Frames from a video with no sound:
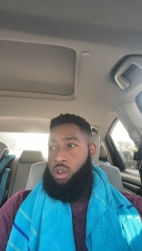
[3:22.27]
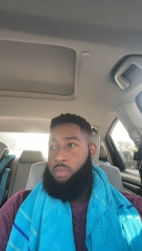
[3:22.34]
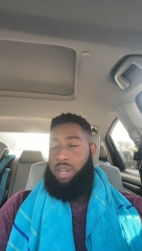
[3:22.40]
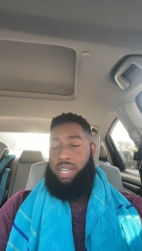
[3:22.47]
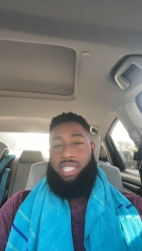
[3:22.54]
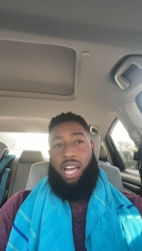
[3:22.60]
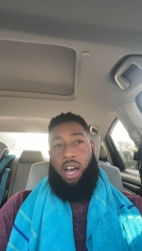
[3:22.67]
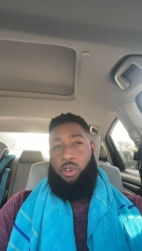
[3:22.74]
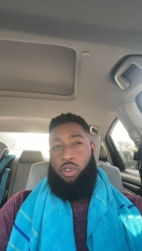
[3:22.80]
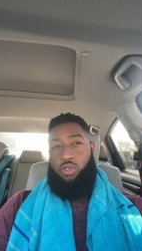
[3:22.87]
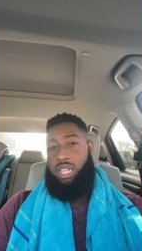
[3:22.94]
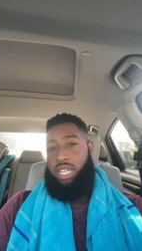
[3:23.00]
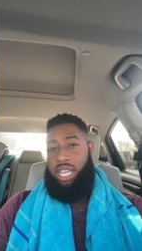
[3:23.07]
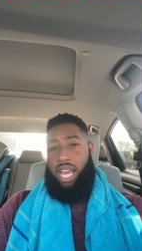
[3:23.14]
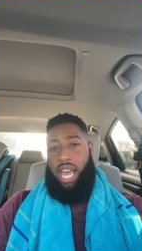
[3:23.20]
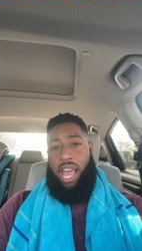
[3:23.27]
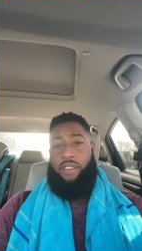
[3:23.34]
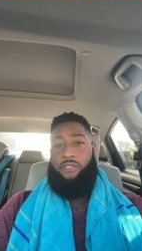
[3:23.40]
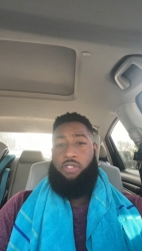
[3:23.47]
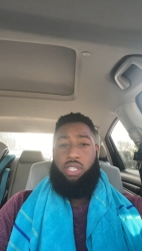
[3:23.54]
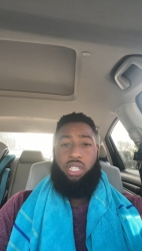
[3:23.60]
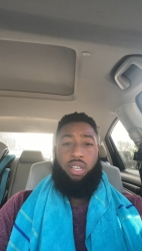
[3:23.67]
because I would really hate
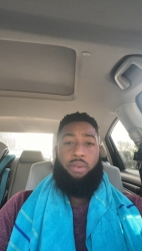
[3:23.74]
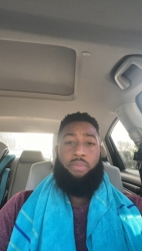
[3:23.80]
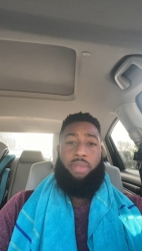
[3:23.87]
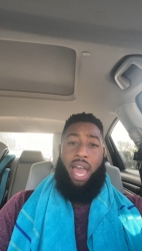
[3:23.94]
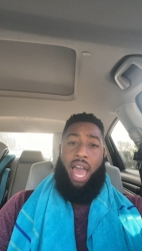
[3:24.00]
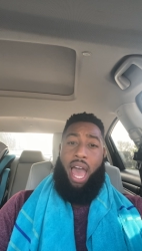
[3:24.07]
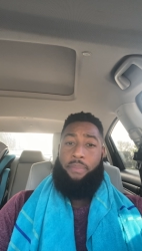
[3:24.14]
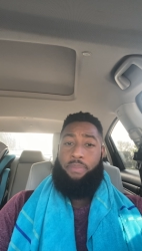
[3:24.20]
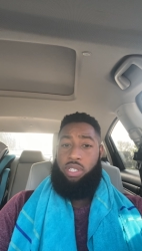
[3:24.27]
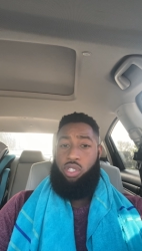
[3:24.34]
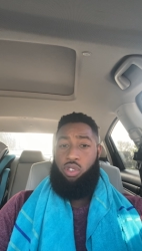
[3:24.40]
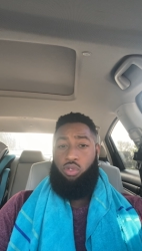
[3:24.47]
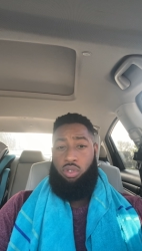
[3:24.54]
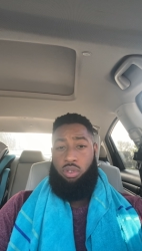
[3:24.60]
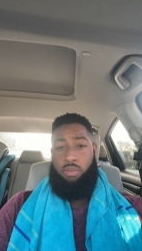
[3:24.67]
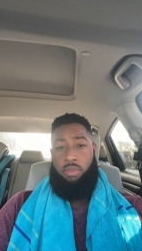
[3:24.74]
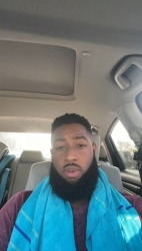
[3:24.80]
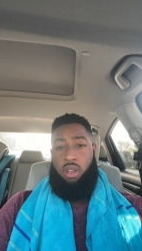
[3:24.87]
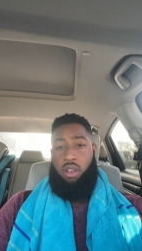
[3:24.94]
for something to happen to him.